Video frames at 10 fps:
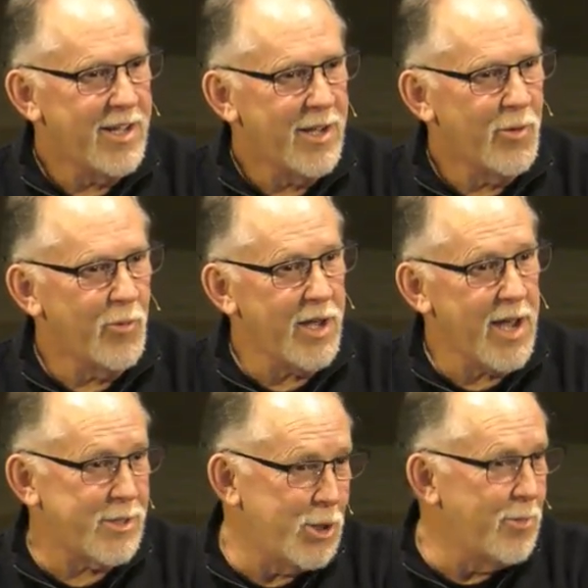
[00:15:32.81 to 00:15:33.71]
we
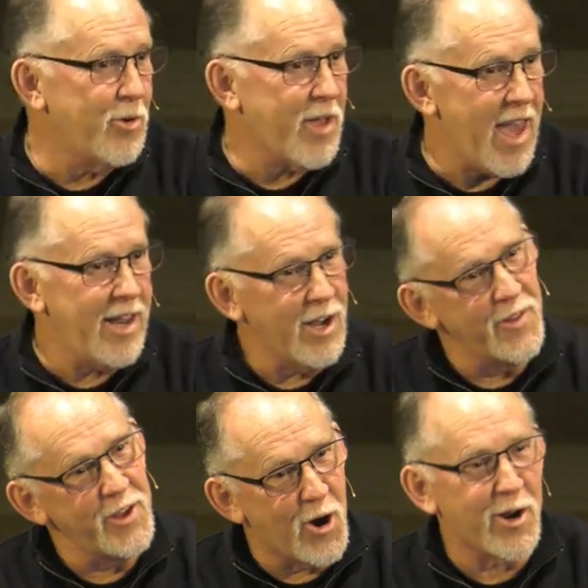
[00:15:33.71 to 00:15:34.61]
got Tubal Cain on
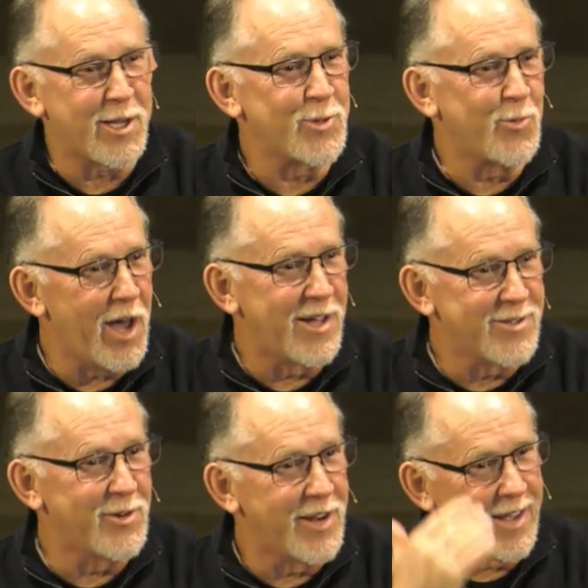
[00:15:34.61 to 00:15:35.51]
the ark as well. It's
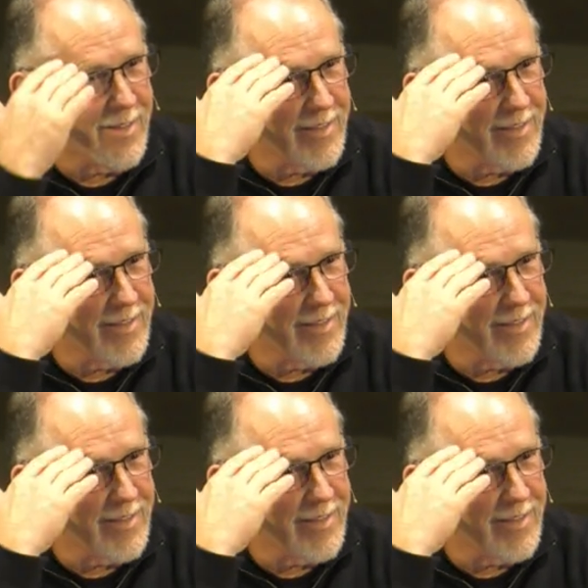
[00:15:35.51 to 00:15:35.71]
sort of like,